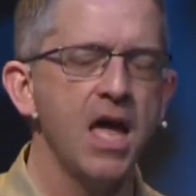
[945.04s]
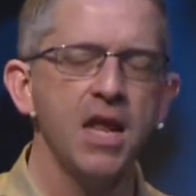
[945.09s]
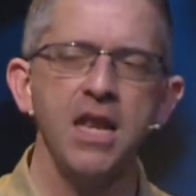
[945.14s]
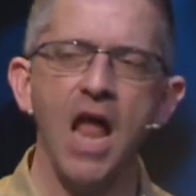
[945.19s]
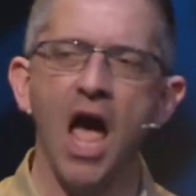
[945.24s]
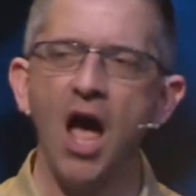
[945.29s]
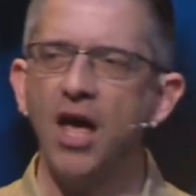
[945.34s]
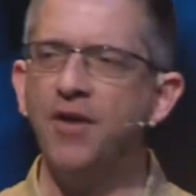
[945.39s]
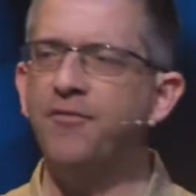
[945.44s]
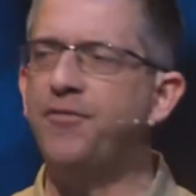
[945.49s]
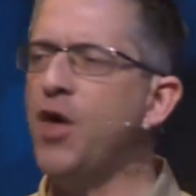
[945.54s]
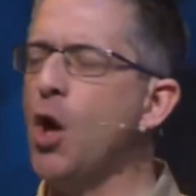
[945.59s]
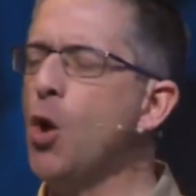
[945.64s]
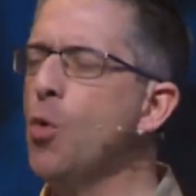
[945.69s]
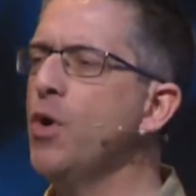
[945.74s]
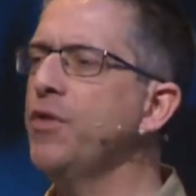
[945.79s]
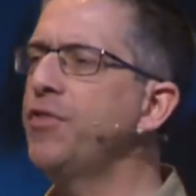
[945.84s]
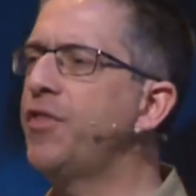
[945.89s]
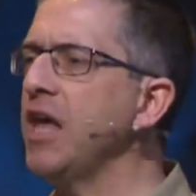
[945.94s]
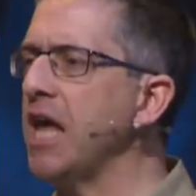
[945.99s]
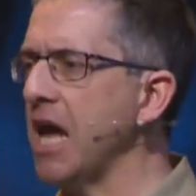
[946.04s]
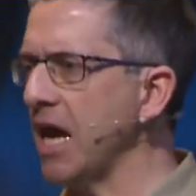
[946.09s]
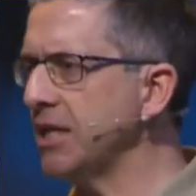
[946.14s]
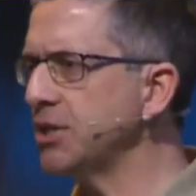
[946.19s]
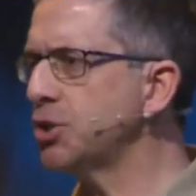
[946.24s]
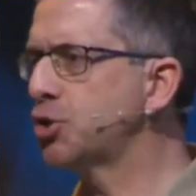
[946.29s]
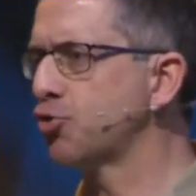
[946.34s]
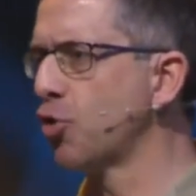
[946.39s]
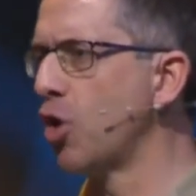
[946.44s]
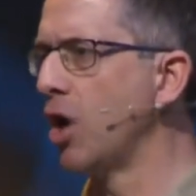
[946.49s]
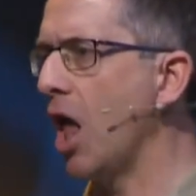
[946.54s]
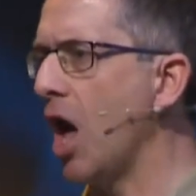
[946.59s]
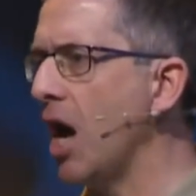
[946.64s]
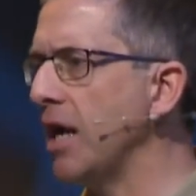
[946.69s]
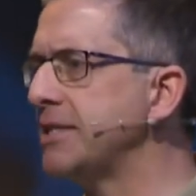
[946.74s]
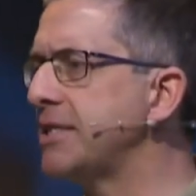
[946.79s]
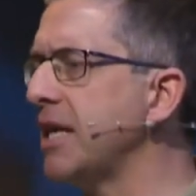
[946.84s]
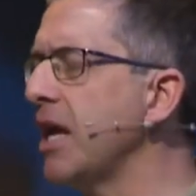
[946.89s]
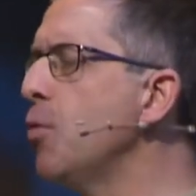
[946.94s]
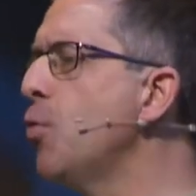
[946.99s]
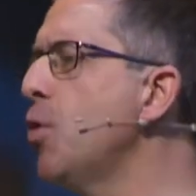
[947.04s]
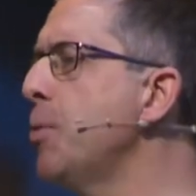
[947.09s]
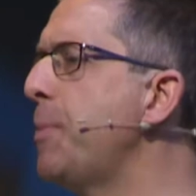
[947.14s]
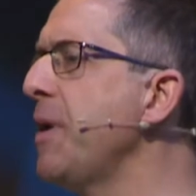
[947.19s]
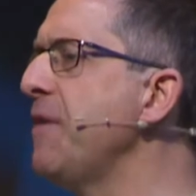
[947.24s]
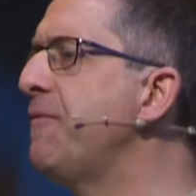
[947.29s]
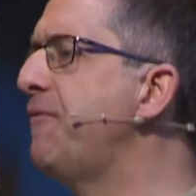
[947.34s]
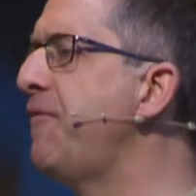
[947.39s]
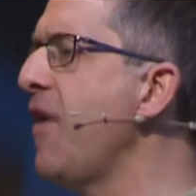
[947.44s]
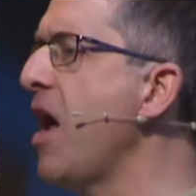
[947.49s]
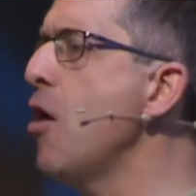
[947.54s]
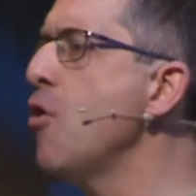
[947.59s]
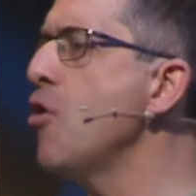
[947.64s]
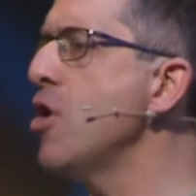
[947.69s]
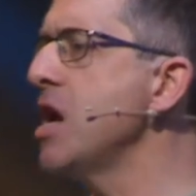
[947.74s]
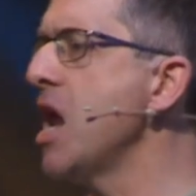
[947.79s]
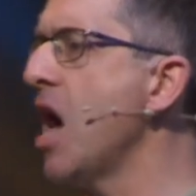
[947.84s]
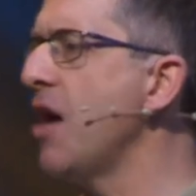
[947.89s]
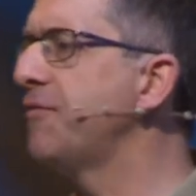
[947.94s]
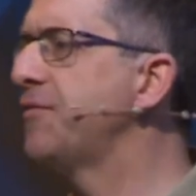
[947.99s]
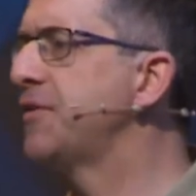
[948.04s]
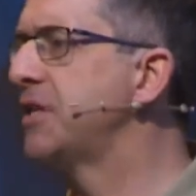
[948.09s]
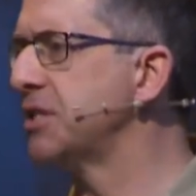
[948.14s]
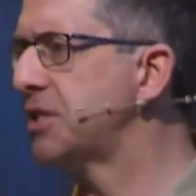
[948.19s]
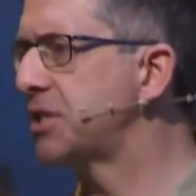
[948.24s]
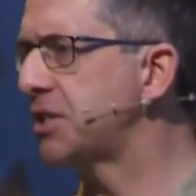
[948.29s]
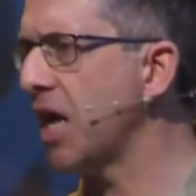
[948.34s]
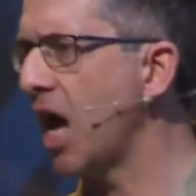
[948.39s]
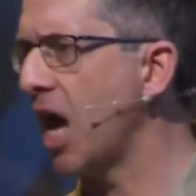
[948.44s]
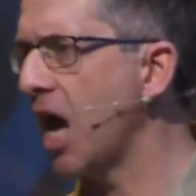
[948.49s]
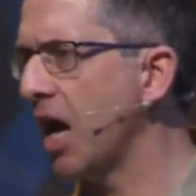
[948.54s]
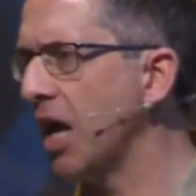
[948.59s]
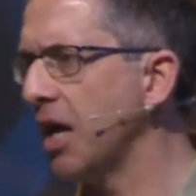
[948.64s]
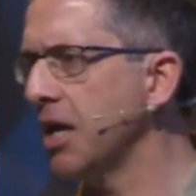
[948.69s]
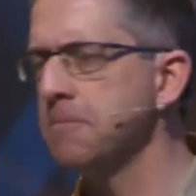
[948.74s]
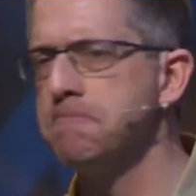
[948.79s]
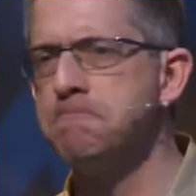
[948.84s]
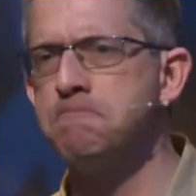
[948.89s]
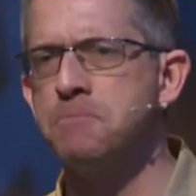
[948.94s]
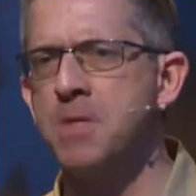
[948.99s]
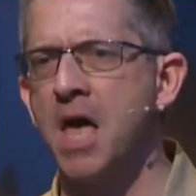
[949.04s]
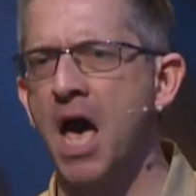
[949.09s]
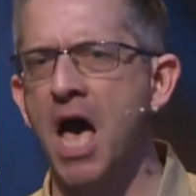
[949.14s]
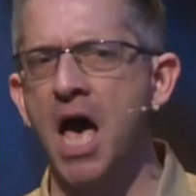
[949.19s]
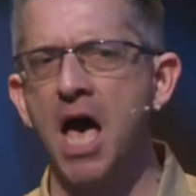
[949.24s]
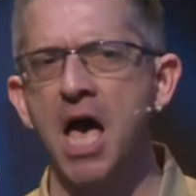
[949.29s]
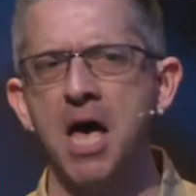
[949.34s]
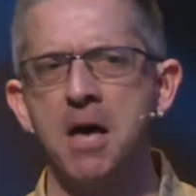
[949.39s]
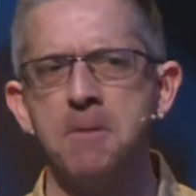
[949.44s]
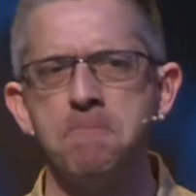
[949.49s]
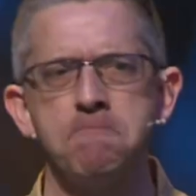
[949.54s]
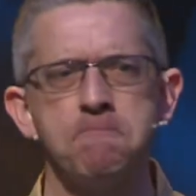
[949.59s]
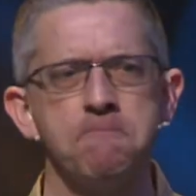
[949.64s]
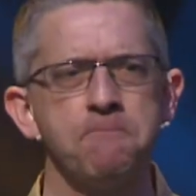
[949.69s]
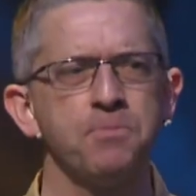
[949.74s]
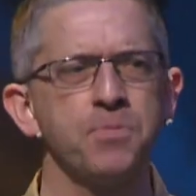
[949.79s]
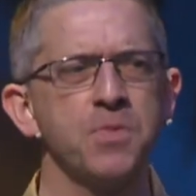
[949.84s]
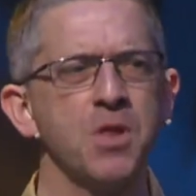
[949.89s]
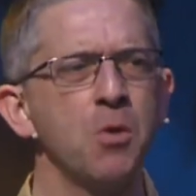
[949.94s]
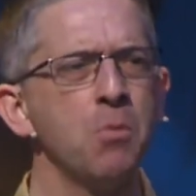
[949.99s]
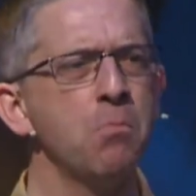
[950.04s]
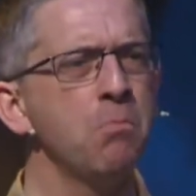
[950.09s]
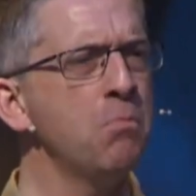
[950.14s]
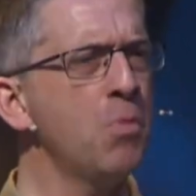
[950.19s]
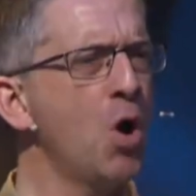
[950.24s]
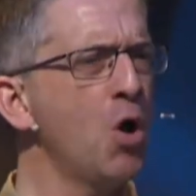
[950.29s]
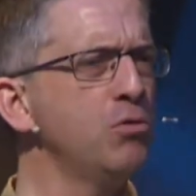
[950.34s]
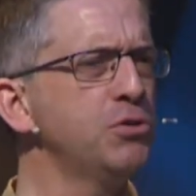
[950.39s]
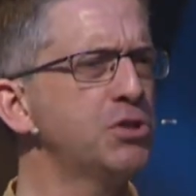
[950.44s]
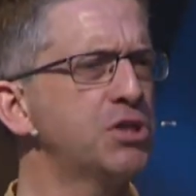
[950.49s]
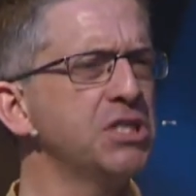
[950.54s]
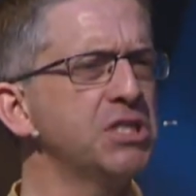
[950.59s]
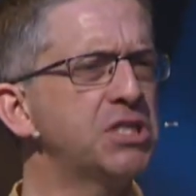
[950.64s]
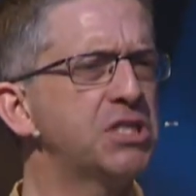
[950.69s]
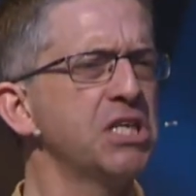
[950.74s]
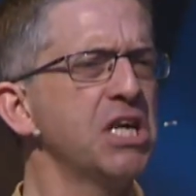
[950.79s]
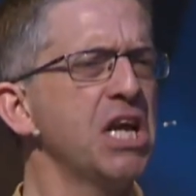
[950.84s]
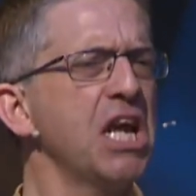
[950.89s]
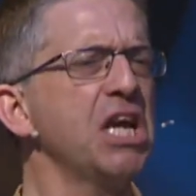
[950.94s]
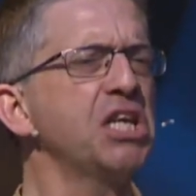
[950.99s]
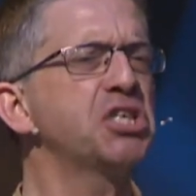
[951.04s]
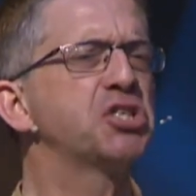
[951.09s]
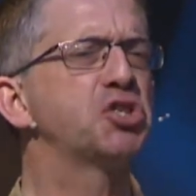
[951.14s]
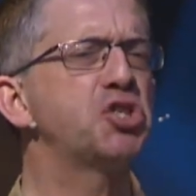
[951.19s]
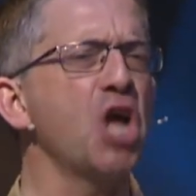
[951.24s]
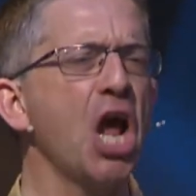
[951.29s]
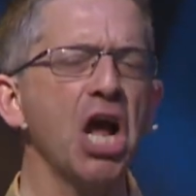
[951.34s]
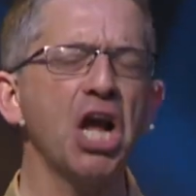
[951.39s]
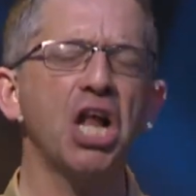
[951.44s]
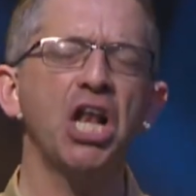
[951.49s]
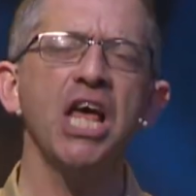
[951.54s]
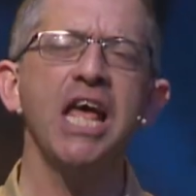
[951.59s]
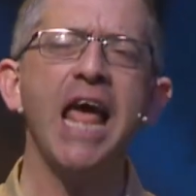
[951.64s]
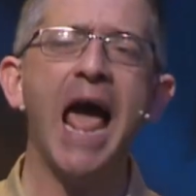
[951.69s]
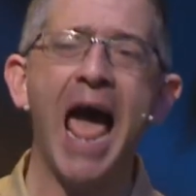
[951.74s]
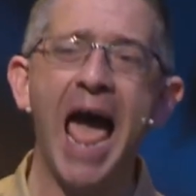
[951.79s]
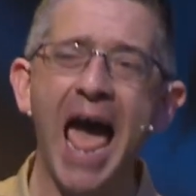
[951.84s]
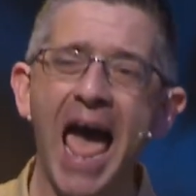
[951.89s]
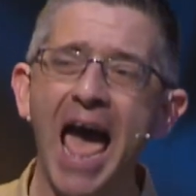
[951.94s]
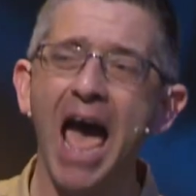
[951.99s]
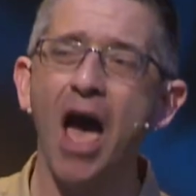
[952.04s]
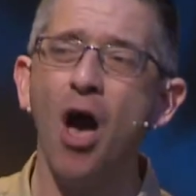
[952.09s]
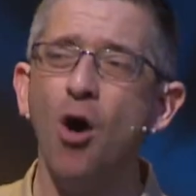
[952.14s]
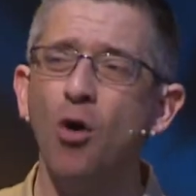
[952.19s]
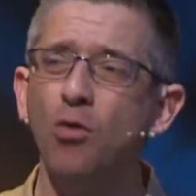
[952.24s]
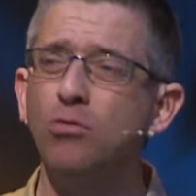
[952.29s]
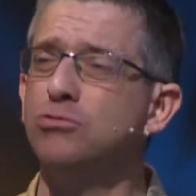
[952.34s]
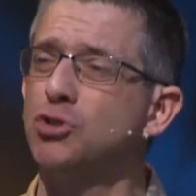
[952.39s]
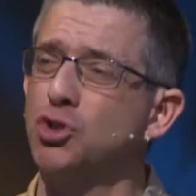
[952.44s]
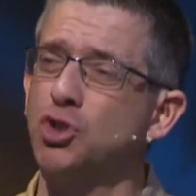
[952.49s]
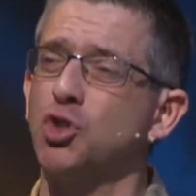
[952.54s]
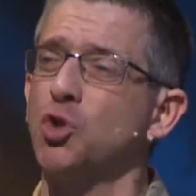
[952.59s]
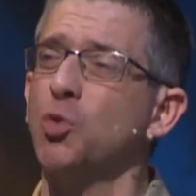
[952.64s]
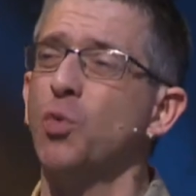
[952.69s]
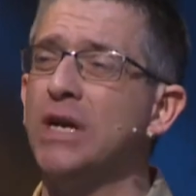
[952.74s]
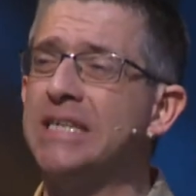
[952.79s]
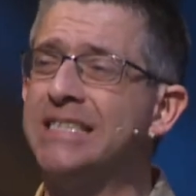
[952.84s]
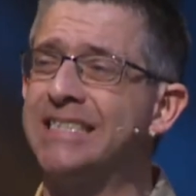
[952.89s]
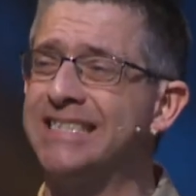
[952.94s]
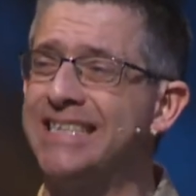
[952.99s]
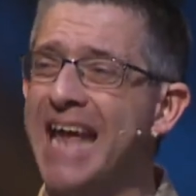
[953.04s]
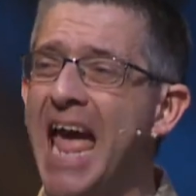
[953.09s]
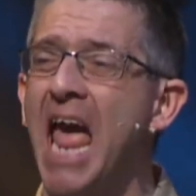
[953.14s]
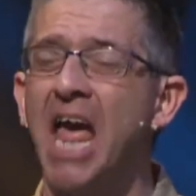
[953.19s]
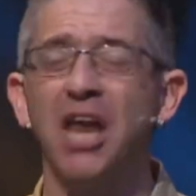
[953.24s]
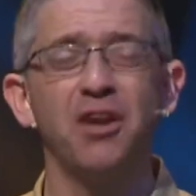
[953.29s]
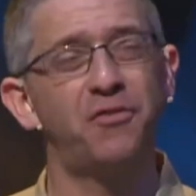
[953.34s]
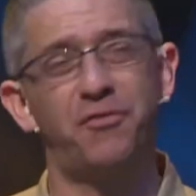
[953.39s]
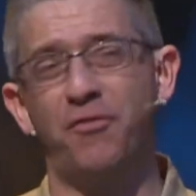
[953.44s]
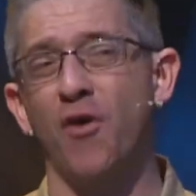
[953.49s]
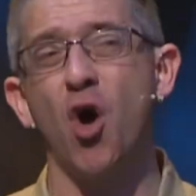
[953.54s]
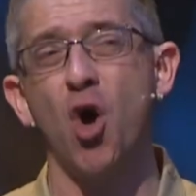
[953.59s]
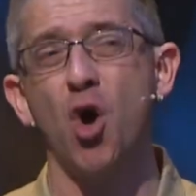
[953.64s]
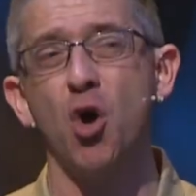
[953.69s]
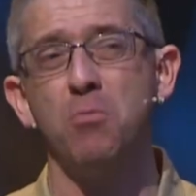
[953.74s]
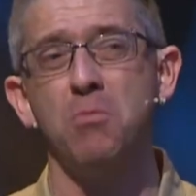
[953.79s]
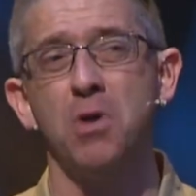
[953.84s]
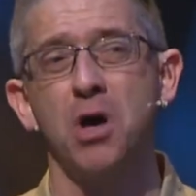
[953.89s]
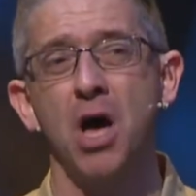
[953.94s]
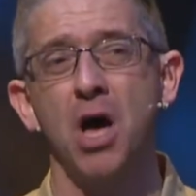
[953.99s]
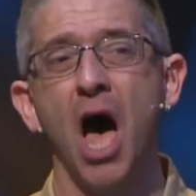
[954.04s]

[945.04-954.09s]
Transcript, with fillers: Now, if you were the Israelites, it would be fair enough to say, um, Moses, exactly how do we stand firm?